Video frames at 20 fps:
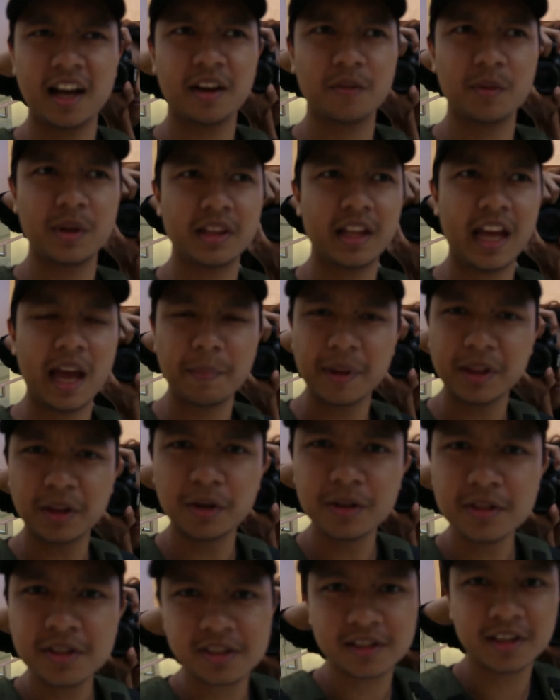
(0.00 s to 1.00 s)
with
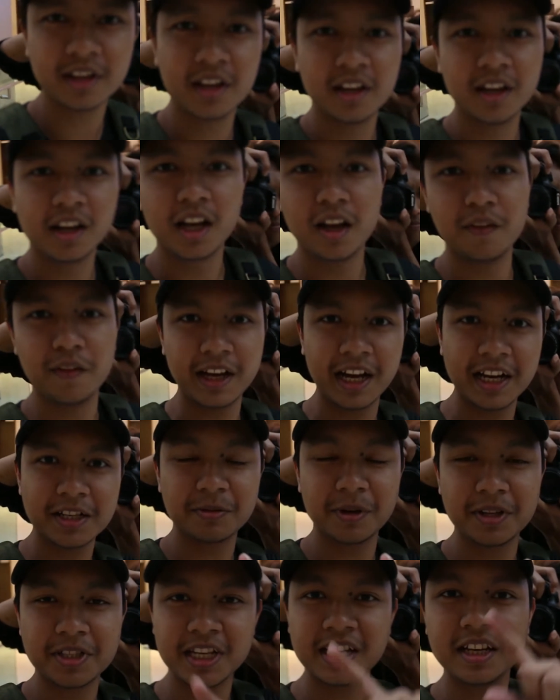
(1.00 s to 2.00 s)
Ambitones. If you
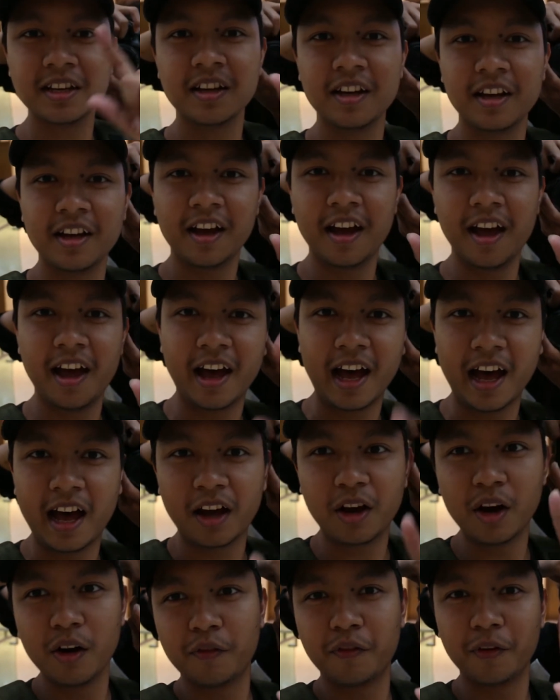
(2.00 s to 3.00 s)
guys watching,
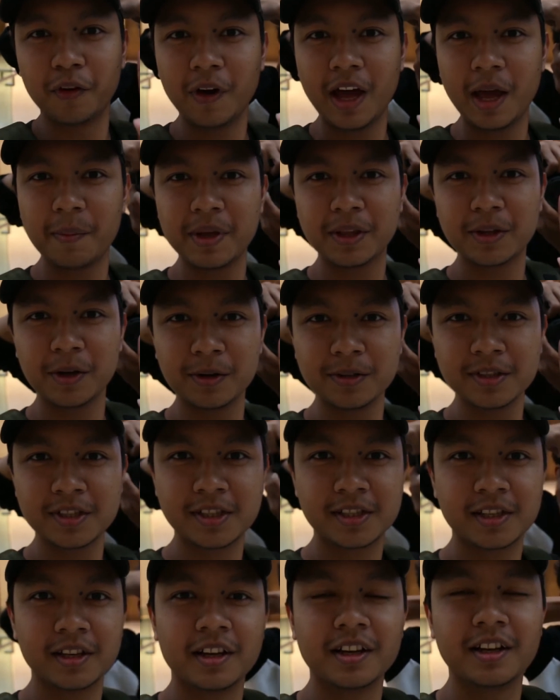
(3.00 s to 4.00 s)
go follow
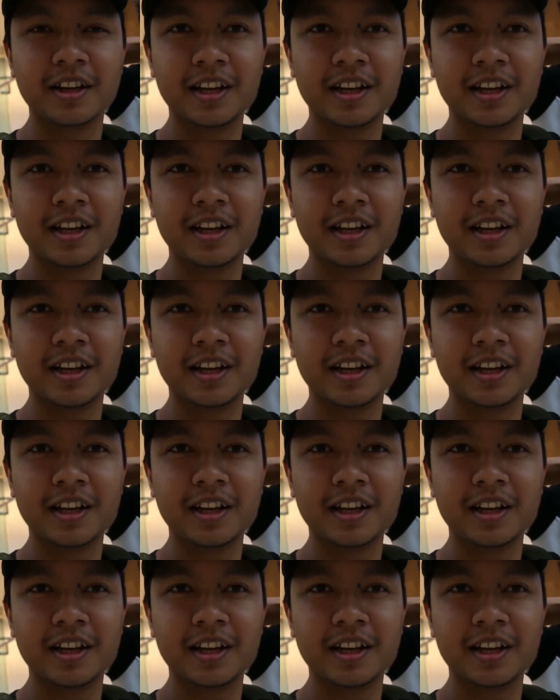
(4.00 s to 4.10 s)
Ambitones.